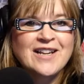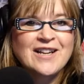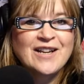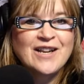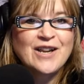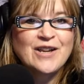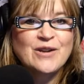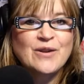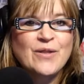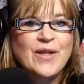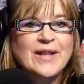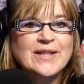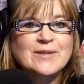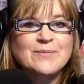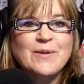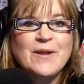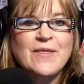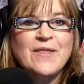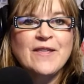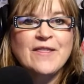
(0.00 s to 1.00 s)
You know, that's
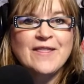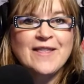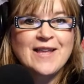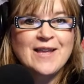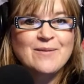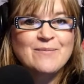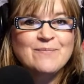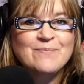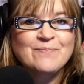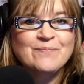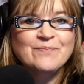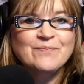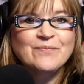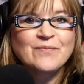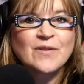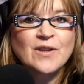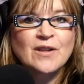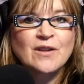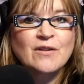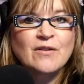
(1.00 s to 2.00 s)
been the theme
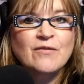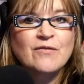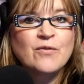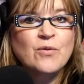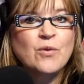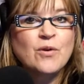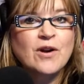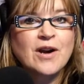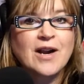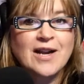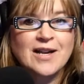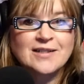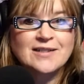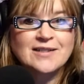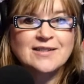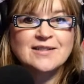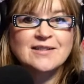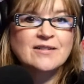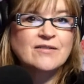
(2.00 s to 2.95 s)
for us